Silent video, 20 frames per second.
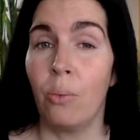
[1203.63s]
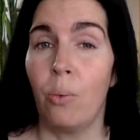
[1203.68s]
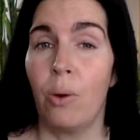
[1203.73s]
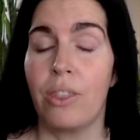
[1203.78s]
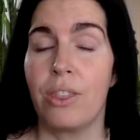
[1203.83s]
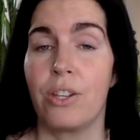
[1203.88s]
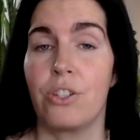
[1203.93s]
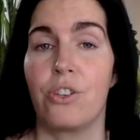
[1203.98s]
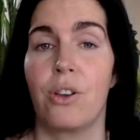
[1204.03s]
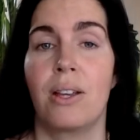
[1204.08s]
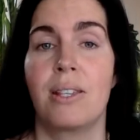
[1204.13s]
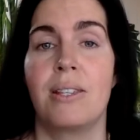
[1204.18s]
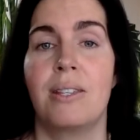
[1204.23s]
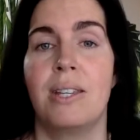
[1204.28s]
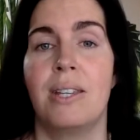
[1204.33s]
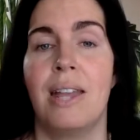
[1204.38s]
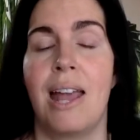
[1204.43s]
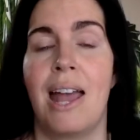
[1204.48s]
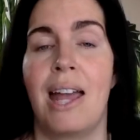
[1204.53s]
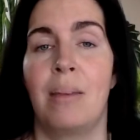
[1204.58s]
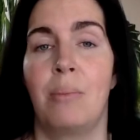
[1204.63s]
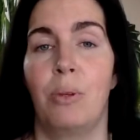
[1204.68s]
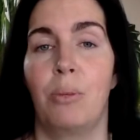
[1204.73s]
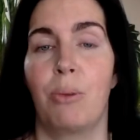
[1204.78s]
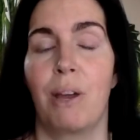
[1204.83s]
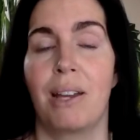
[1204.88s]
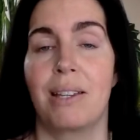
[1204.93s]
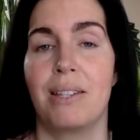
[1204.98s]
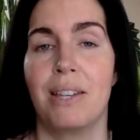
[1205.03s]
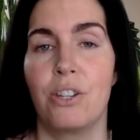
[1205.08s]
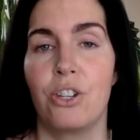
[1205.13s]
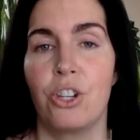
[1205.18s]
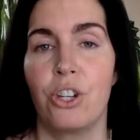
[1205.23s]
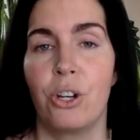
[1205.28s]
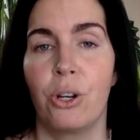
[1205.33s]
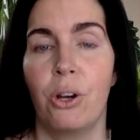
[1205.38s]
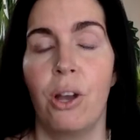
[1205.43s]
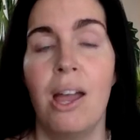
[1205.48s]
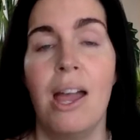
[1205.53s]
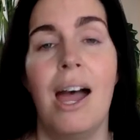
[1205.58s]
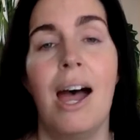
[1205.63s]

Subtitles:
with a trusted animal practitioner.